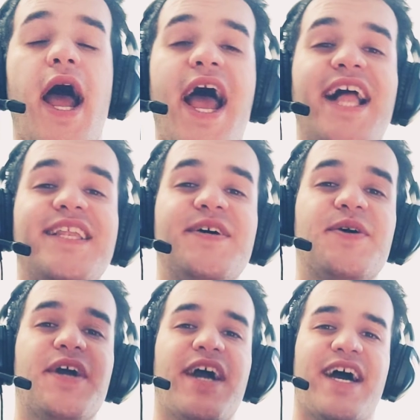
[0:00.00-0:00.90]
Hello
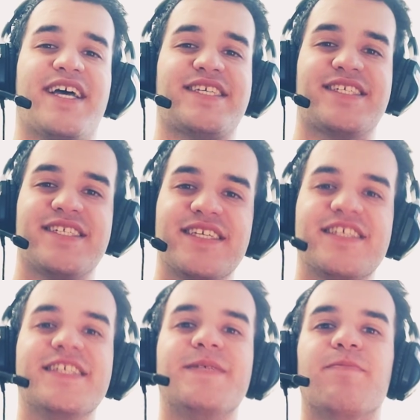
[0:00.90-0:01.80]
guys, this
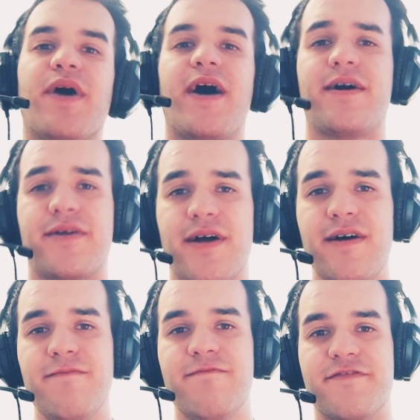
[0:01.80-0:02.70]
is
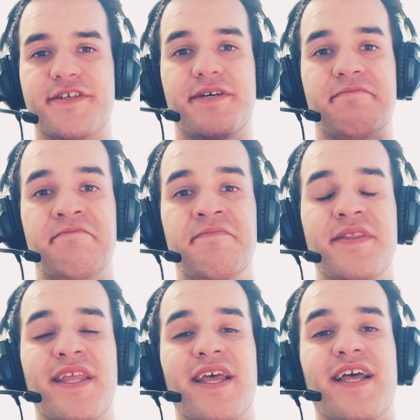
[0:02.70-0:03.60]
Bahram from
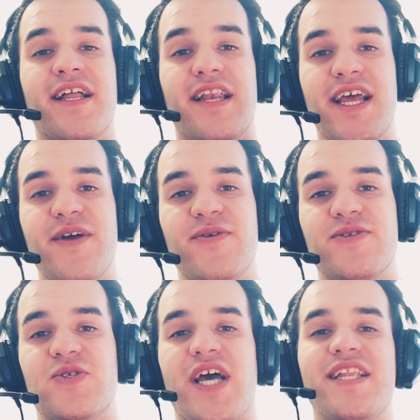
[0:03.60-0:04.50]

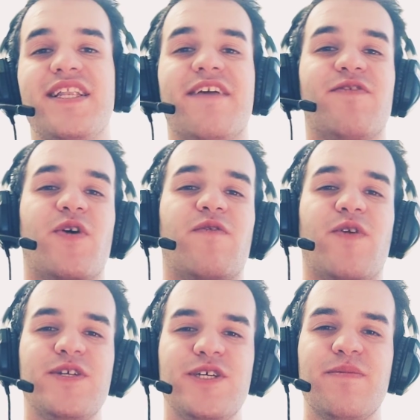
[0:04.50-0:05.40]
Linguist channel. If you're
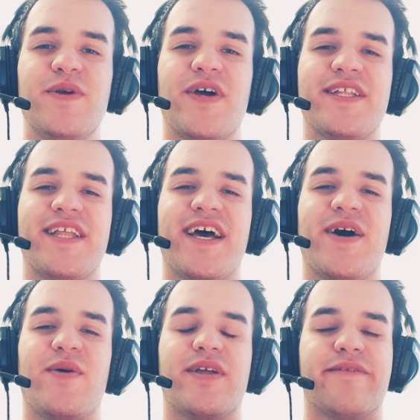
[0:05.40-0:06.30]
watching me right
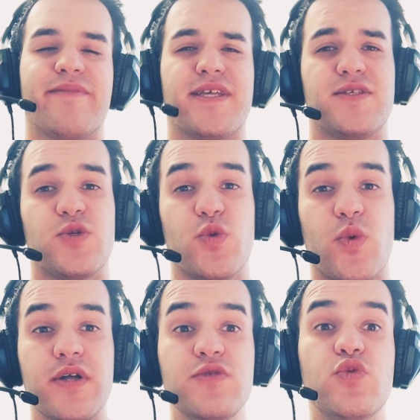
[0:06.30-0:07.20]
now, it means you
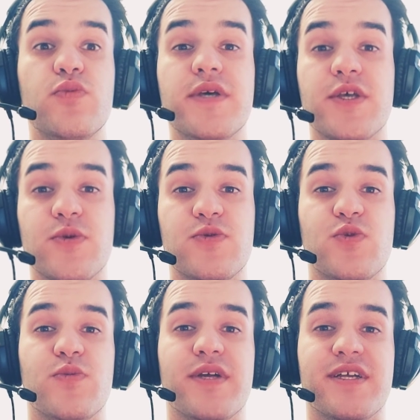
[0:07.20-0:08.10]
want to be a
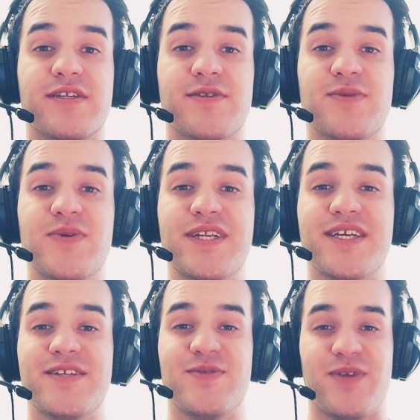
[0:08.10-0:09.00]
YouTuber in
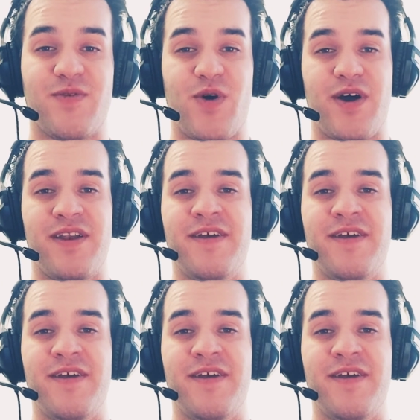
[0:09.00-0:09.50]
2021.